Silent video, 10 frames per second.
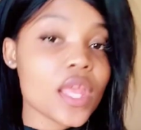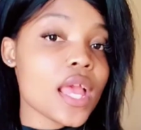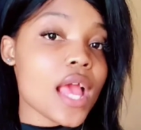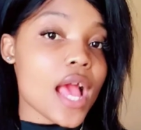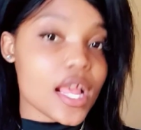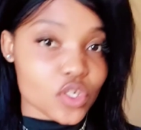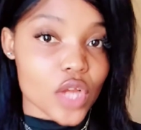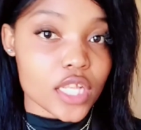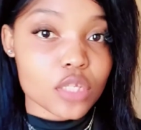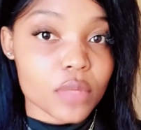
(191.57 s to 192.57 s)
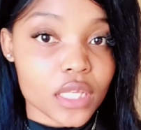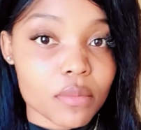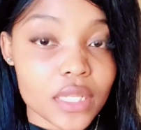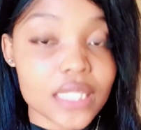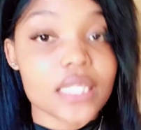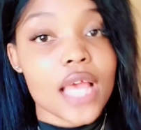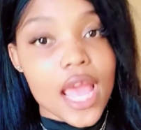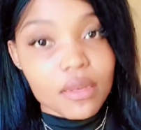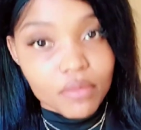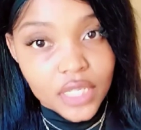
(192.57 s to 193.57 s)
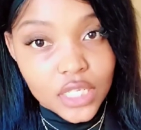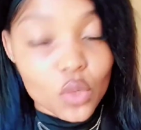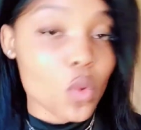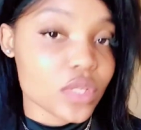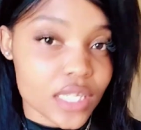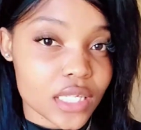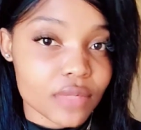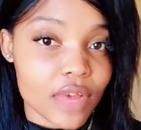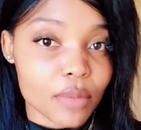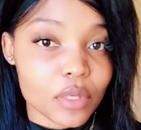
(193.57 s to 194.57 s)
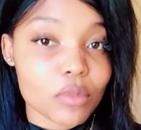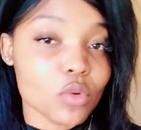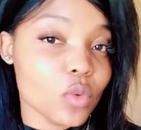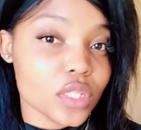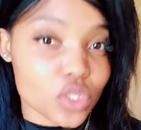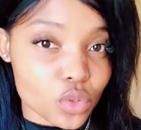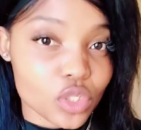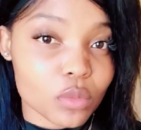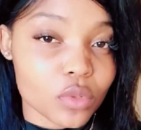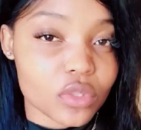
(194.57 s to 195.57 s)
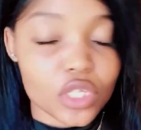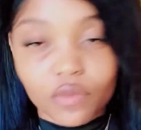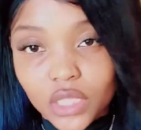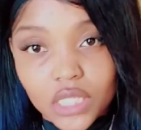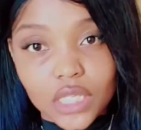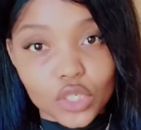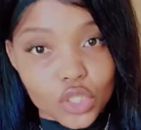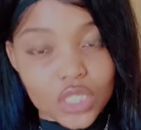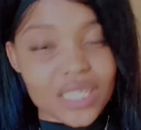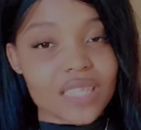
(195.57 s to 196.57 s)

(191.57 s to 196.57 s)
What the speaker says: and try to make amends and meet or satisfy people with the suitable services and goods that they